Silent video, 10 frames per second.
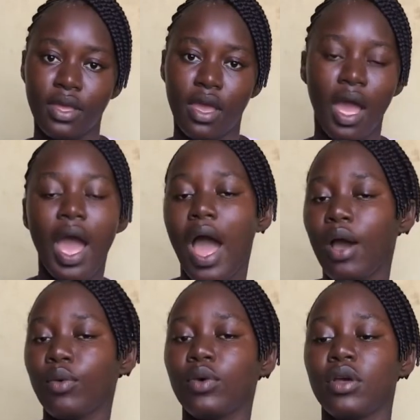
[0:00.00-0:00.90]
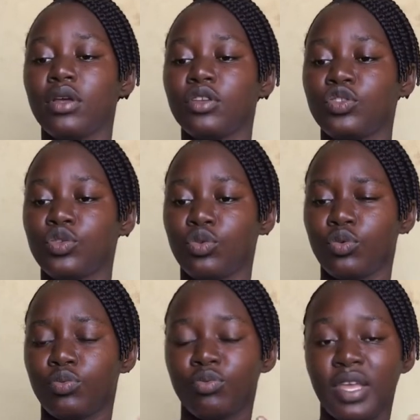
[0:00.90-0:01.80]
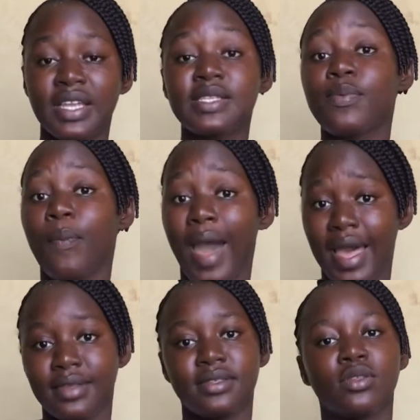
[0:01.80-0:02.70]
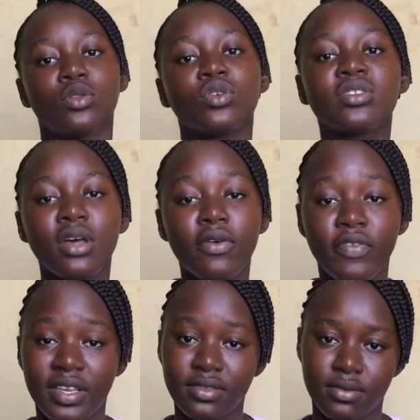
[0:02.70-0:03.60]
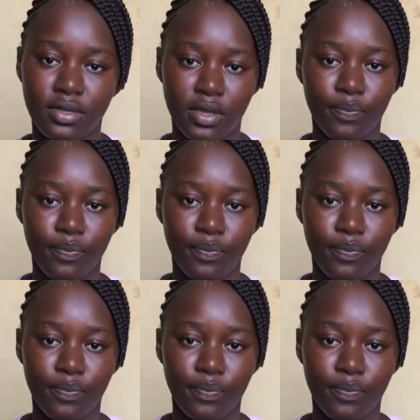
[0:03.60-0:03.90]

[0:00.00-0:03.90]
how to get past low self-esteem,